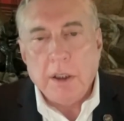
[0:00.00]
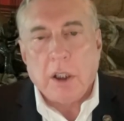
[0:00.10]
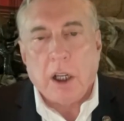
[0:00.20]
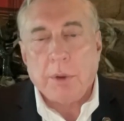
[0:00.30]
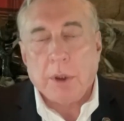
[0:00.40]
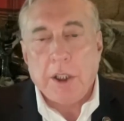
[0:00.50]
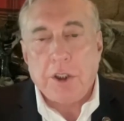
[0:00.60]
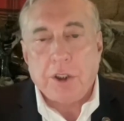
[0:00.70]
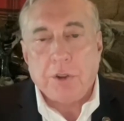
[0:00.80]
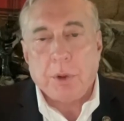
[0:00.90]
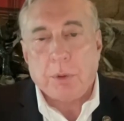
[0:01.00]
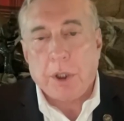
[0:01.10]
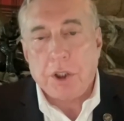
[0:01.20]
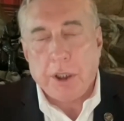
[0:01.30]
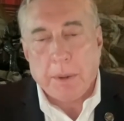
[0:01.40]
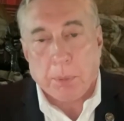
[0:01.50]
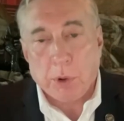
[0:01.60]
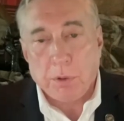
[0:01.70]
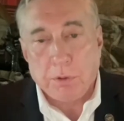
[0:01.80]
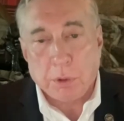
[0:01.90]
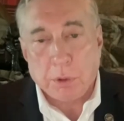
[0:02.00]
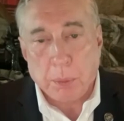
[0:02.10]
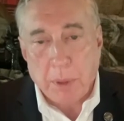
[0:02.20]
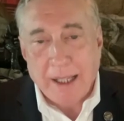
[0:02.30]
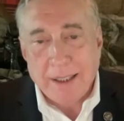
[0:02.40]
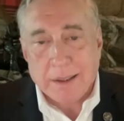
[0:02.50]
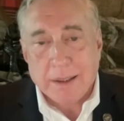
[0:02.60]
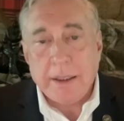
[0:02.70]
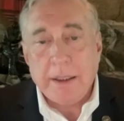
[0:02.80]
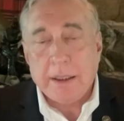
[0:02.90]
our relations with Russia improved dramatically.